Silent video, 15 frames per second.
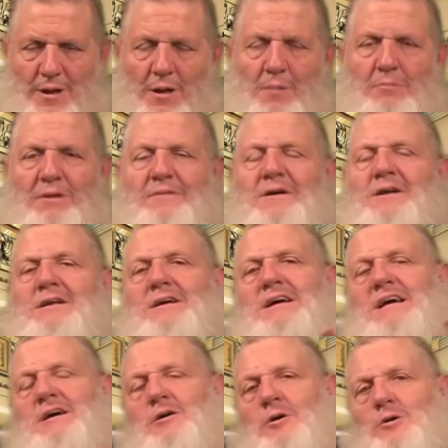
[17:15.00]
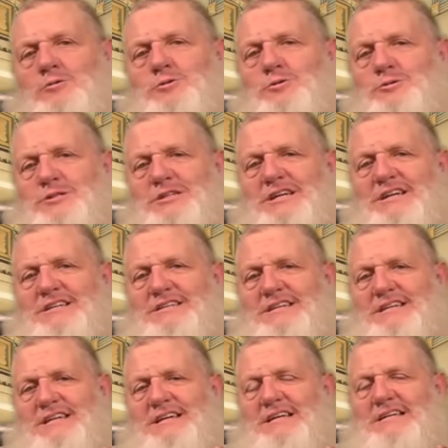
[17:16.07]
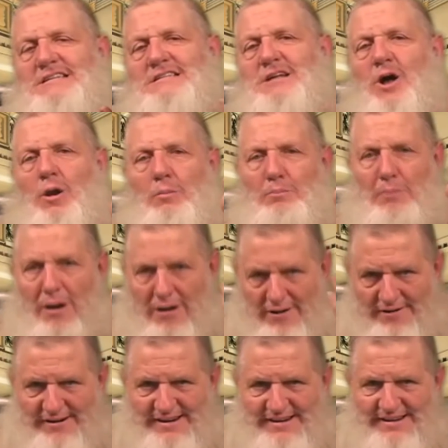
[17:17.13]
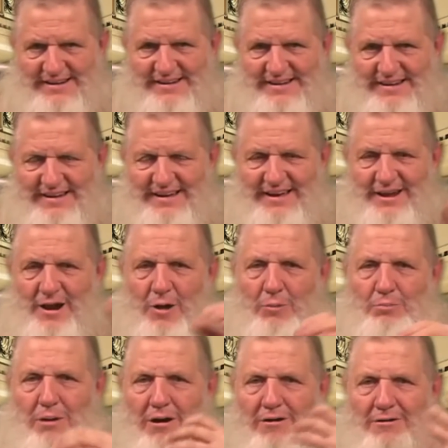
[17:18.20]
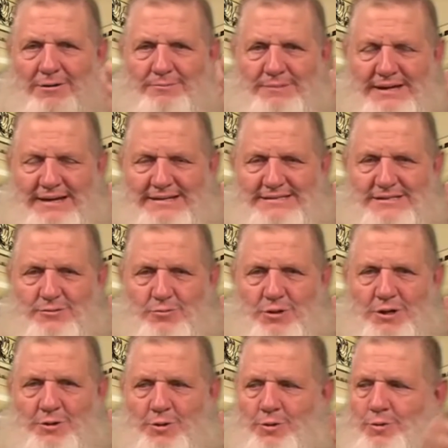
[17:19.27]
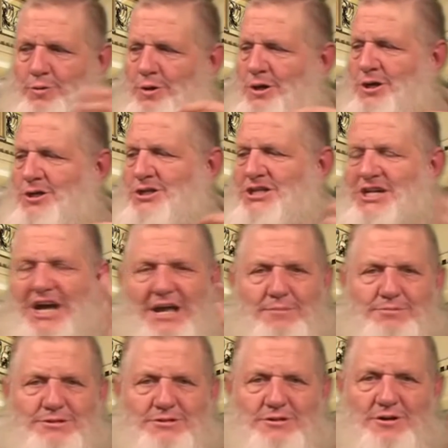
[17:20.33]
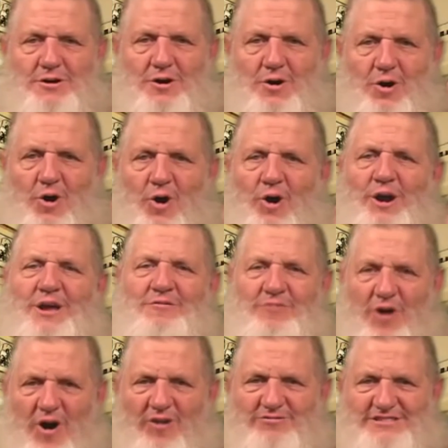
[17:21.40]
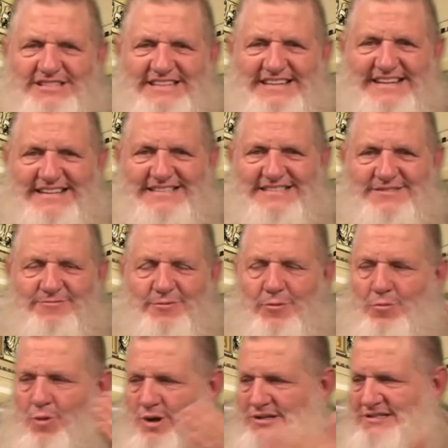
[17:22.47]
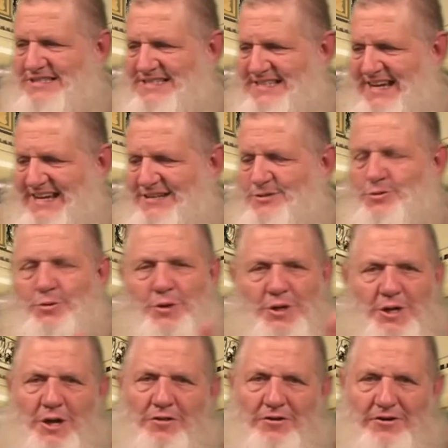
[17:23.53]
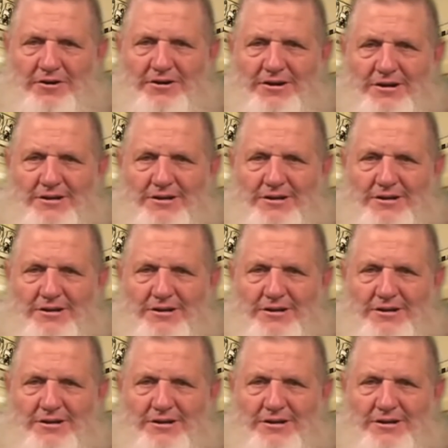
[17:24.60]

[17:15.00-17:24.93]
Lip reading: But then He also said that He is al-Bari, and al-Bari means the one who shapes or evolves things from one state to another.